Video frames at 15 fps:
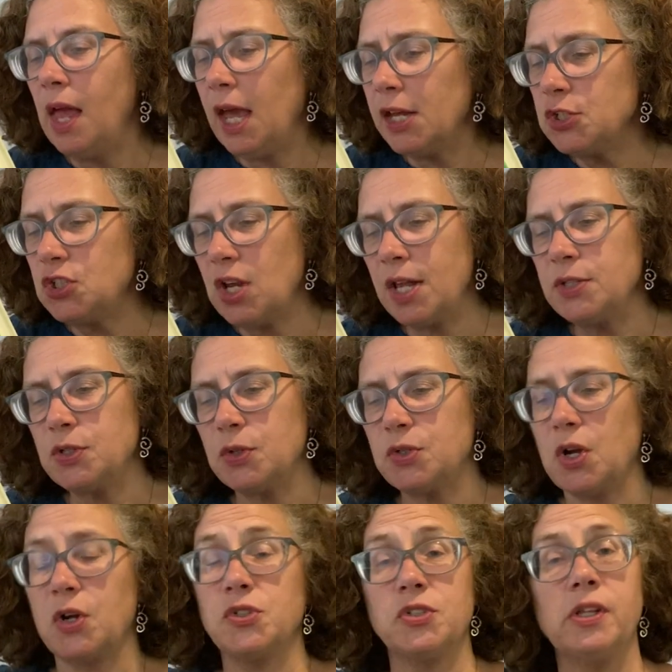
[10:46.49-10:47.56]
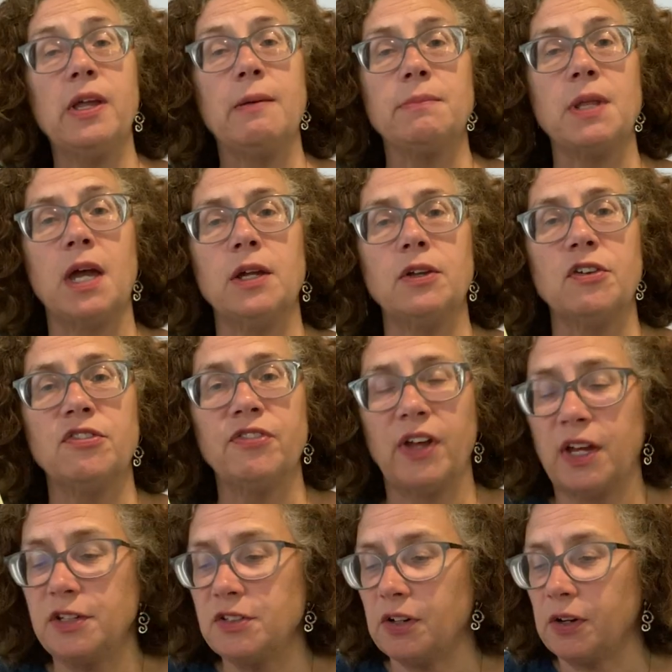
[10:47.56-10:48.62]
and chances are slim that you'll
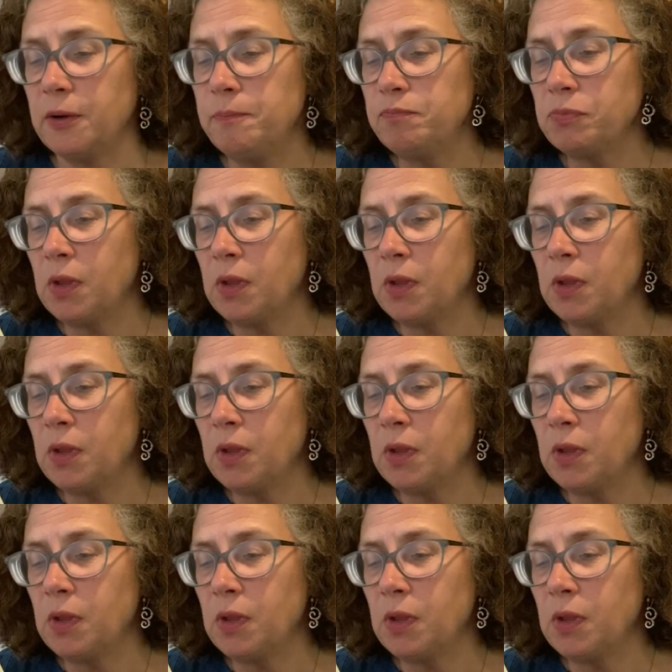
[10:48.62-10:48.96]
find her.